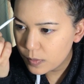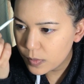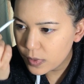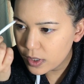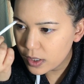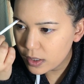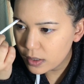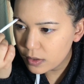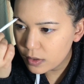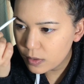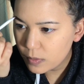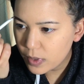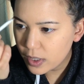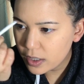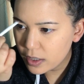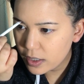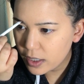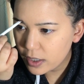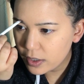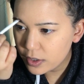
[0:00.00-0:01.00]
But no
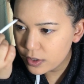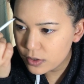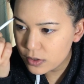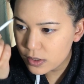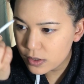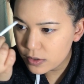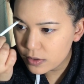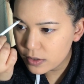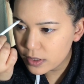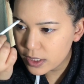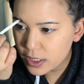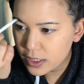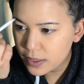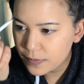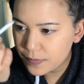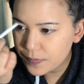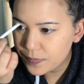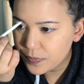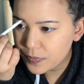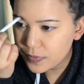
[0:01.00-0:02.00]
matter how you do it,
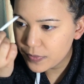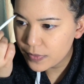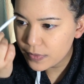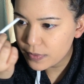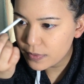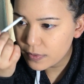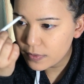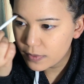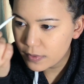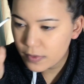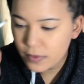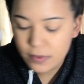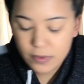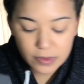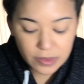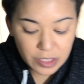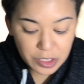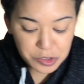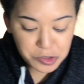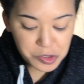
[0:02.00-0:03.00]

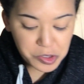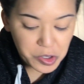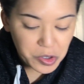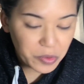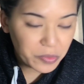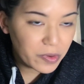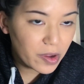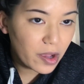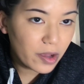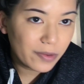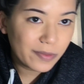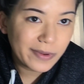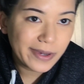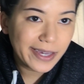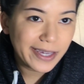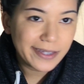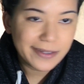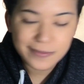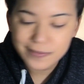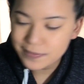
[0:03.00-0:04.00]
there's no wrong
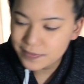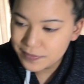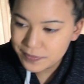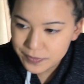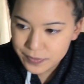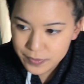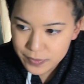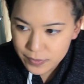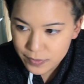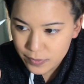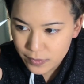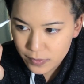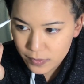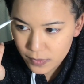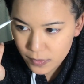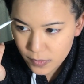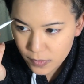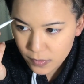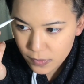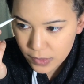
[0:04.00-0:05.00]
way,
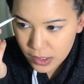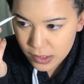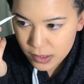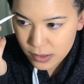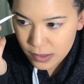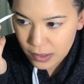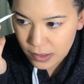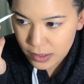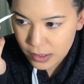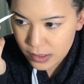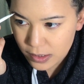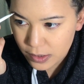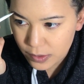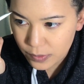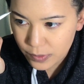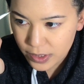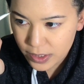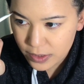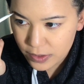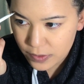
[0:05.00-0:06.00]
as long as
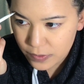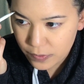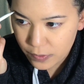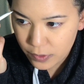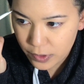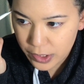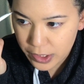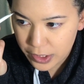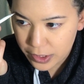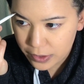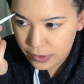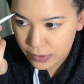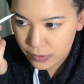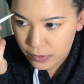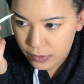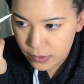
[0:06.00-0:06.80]
it works for you.